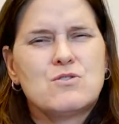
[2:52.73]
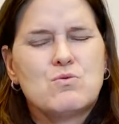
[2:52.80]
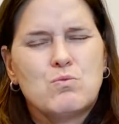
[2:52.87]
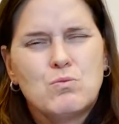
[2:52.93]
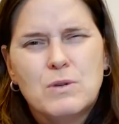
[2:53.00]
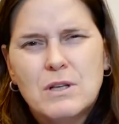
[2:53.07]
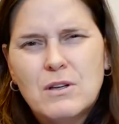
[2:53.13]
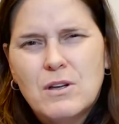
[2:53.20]

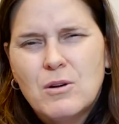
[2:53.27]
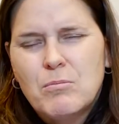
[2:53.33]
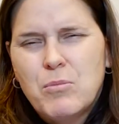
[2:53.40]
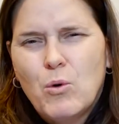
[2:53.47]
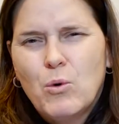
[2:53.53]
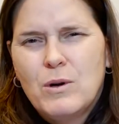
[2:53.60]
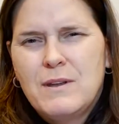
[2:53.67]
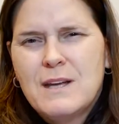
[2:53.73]
really
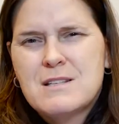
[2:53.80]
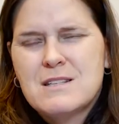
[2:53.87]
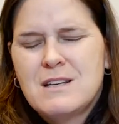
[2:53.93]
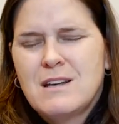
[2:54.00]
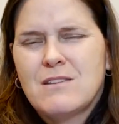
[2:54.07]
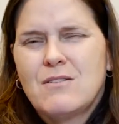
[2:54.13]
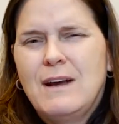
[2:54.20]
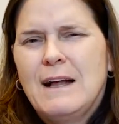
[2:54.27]
important. That's
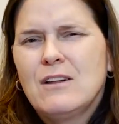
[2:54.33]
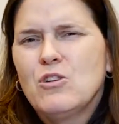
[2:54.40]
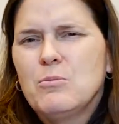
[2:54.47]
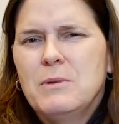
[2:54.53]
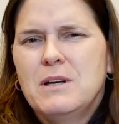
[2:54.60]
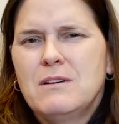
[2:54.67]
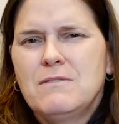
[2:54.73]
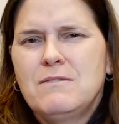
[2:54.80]
another
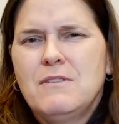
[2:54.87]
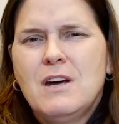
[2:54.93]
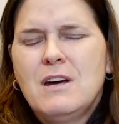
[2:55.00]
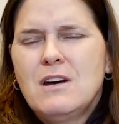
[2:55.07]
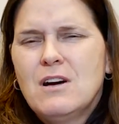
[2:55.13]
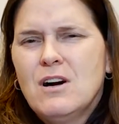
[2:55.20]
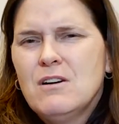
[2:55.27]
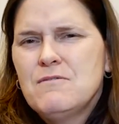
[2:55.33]
element
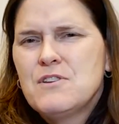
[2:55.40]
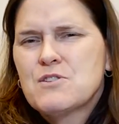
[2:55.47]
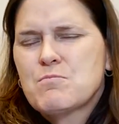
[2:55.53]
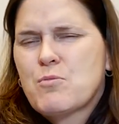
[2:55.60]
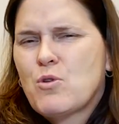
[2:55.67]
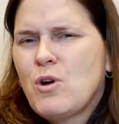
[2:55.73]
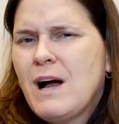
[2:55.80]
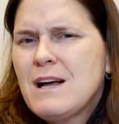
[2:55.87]
of this
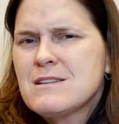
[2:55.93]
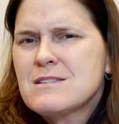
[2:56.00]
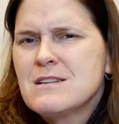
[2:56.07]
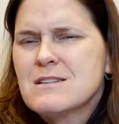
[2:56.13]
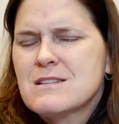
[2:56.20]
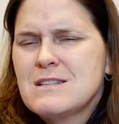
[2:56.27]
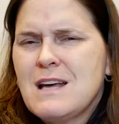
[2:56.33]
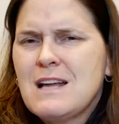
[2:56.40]

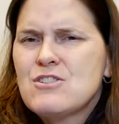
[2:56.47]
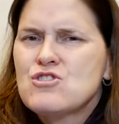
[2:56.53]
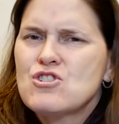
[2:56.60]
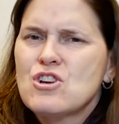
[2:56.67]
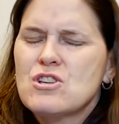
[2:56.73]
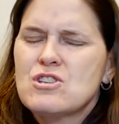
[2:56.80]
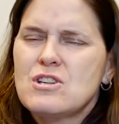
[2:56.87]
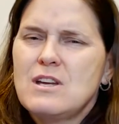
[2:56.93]
process, not
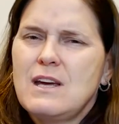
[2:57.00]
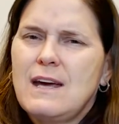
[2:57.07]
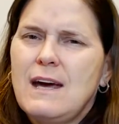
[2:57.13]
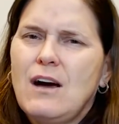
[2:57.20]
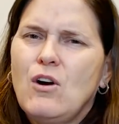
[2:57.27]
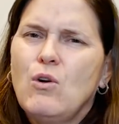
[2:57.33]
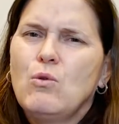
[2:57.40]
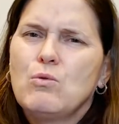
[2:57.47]
just
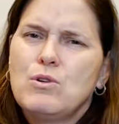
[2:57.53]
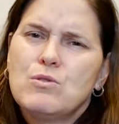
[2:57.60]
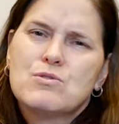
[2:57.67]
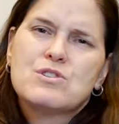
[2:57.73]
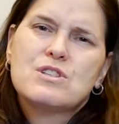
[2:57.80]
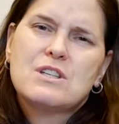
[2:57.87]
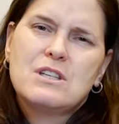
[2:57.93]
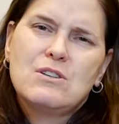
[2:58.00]
how your
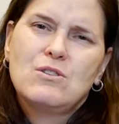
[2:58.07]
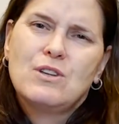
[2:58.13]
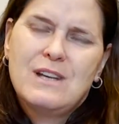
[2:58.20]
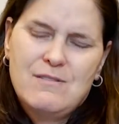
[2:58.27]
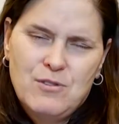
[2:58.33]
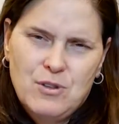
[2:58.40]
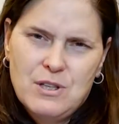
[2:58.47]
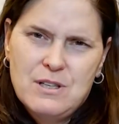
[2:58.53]
skill
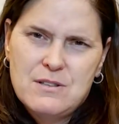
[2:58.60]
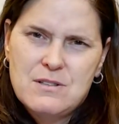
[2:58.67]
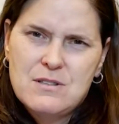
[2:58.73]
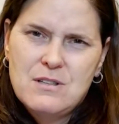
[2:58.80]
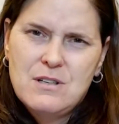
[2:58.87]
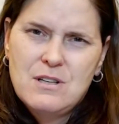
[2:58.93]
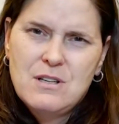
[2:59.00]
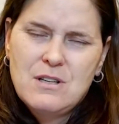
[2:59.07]
level
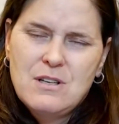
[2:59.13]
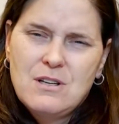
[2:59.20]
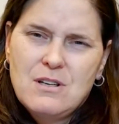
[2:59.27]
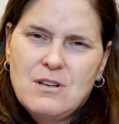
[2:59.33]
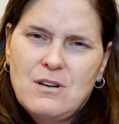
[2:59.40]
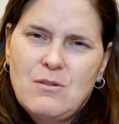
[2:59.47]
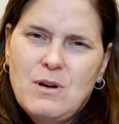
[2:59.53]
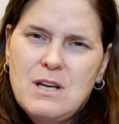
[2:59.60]
is.
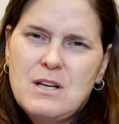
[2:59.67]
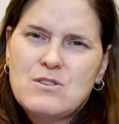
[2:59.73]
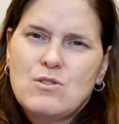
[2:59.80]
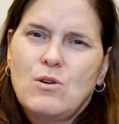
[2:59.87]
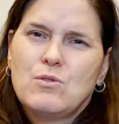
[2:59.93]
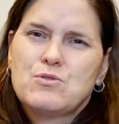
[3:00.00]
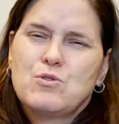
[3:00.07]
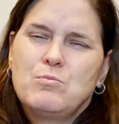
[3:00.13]
All right, it's
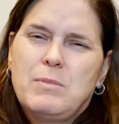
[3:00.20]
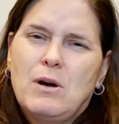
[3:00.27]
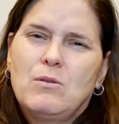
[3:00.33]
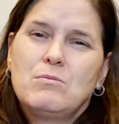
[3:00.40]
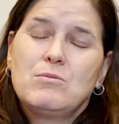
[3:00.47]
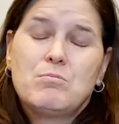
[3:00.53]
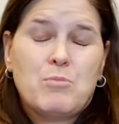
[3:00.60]
also about